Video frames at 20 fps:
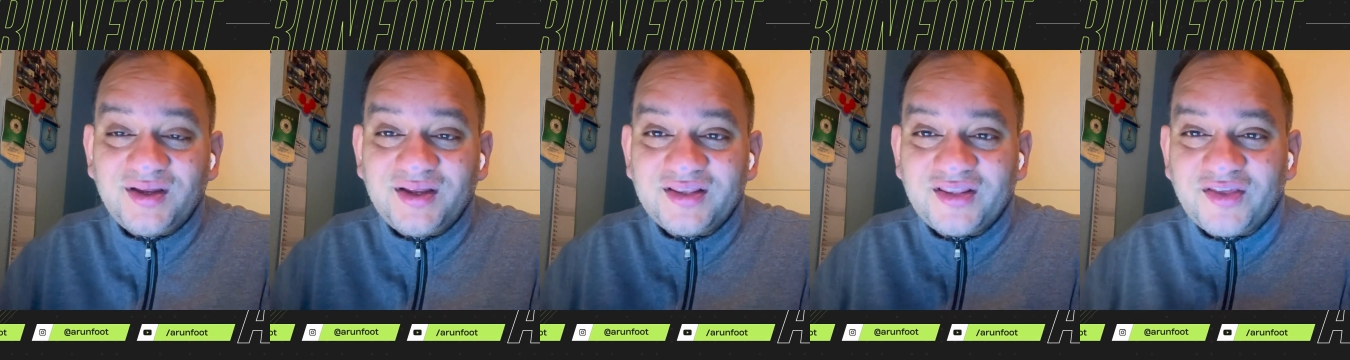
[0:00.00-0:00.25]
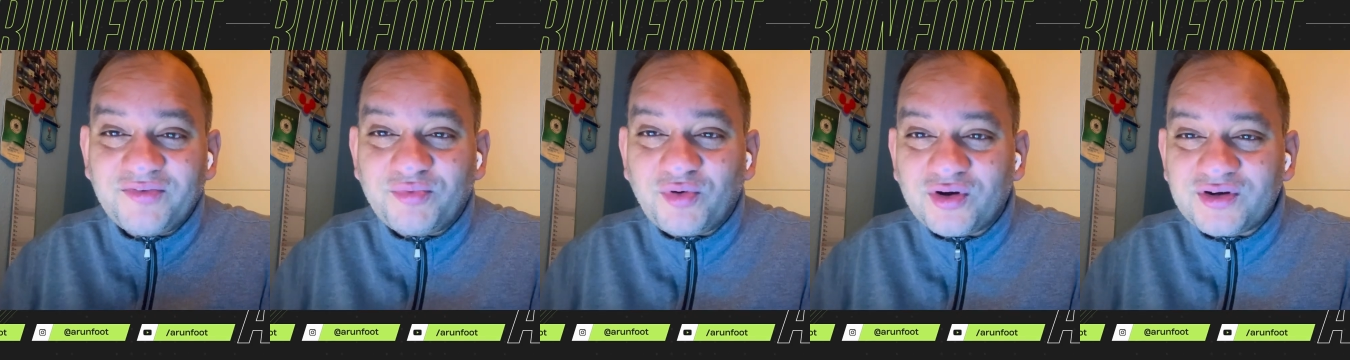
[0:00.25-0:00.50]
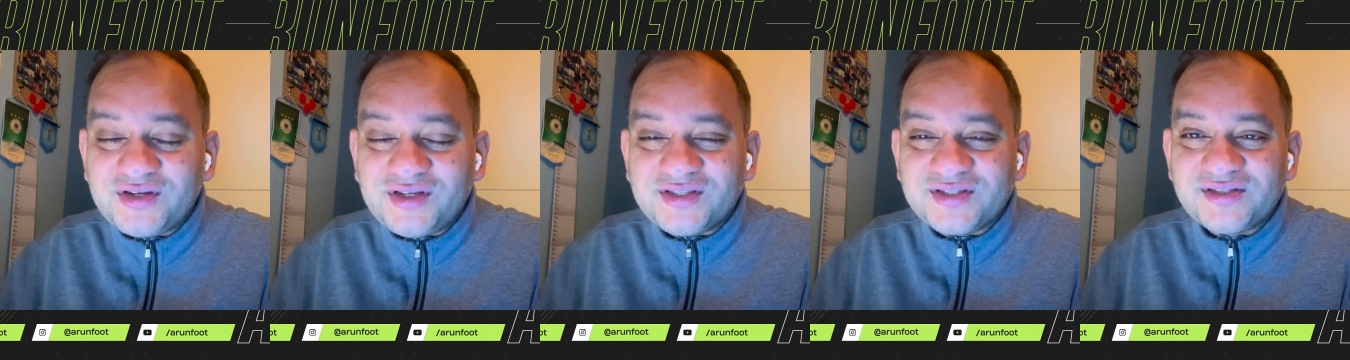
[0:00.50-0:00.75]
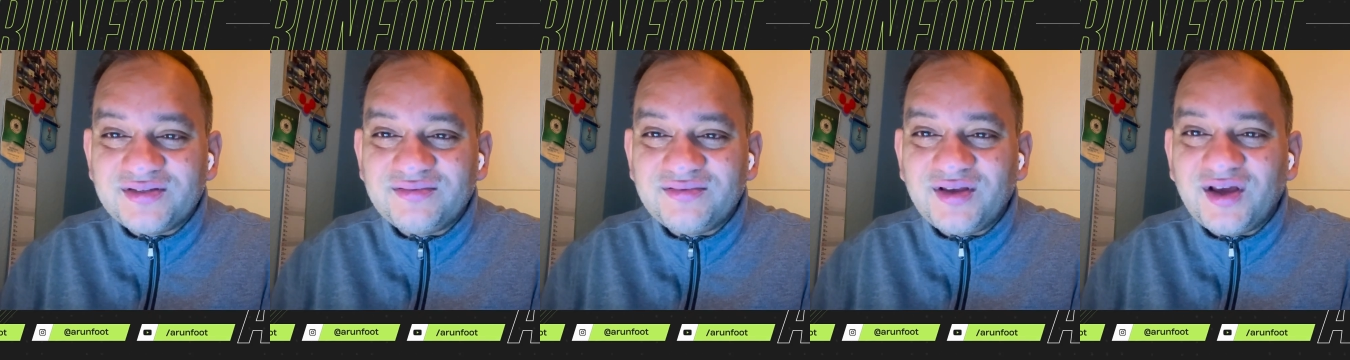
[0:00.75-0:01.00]
They brought in
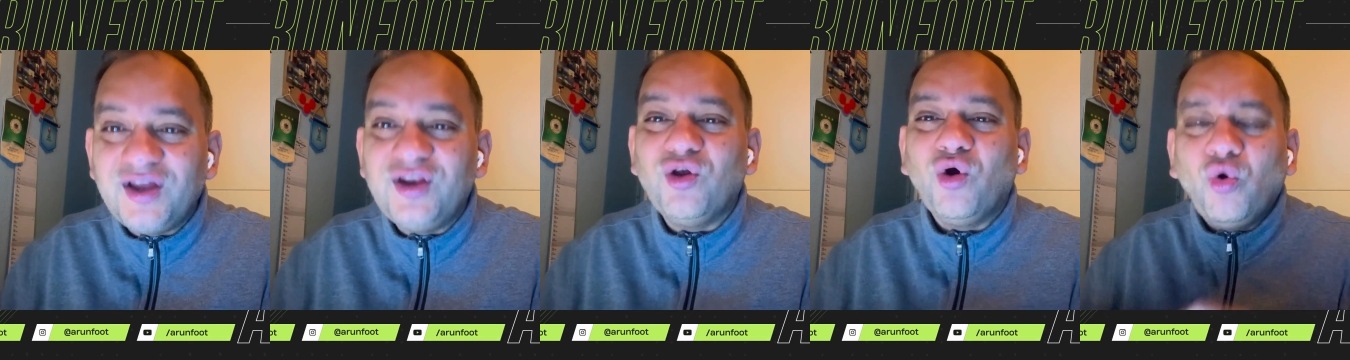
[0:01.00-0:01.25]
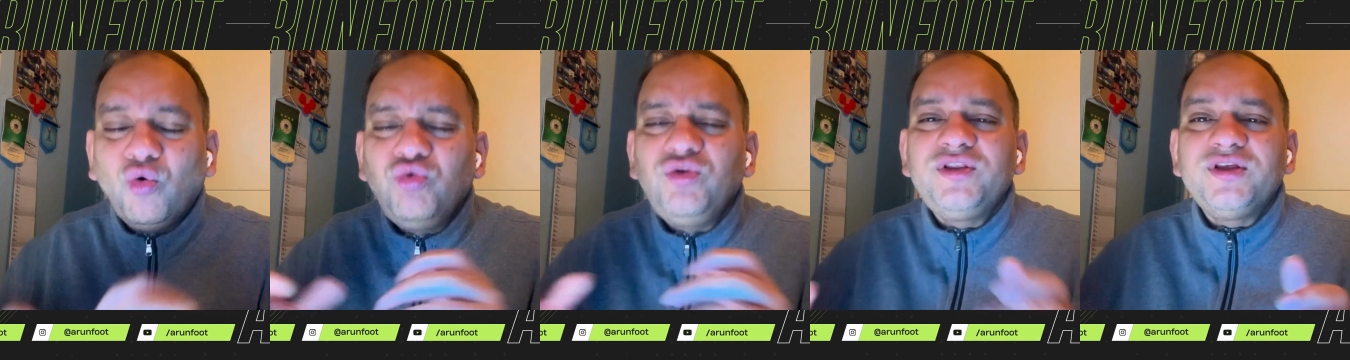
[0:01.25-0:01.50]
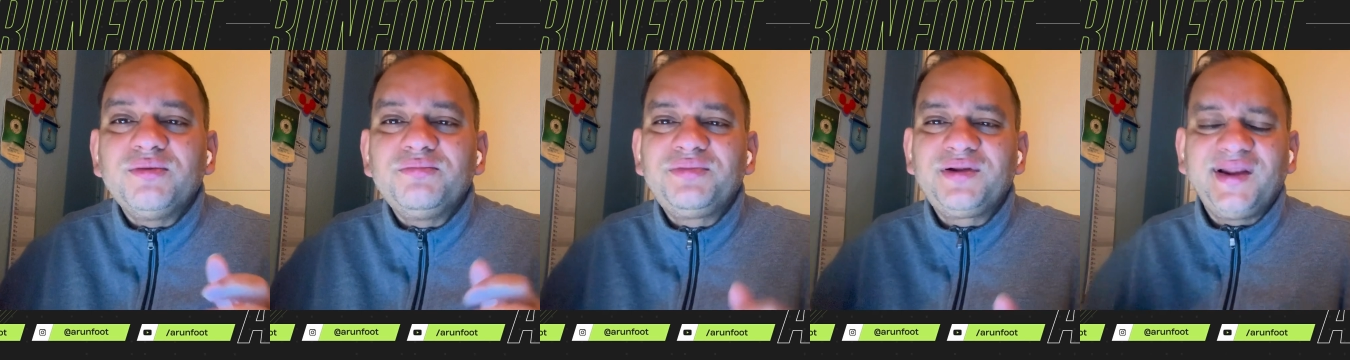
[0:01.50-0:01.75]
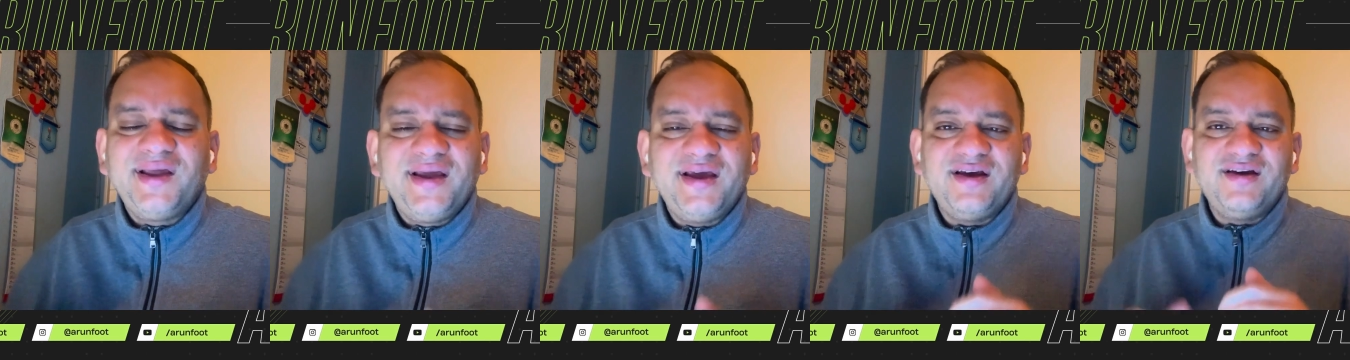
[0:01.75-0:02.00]
an older
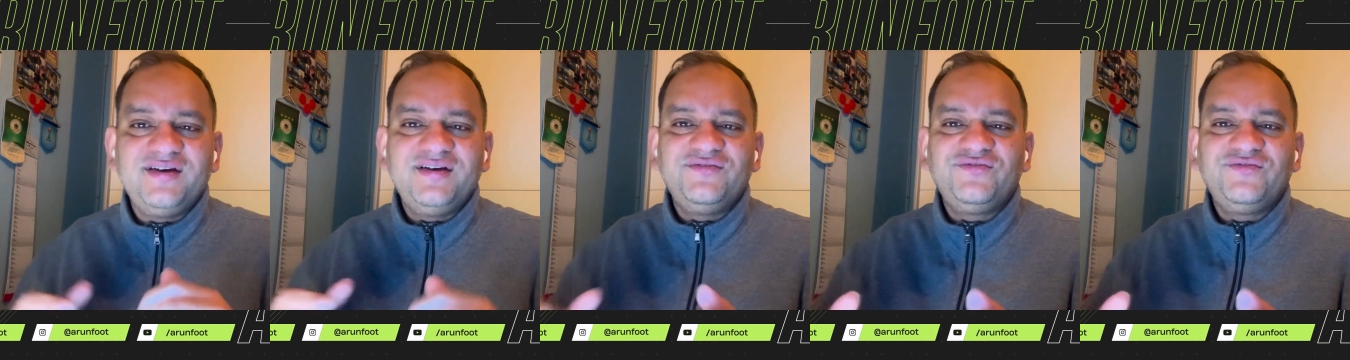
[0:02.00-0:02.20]
player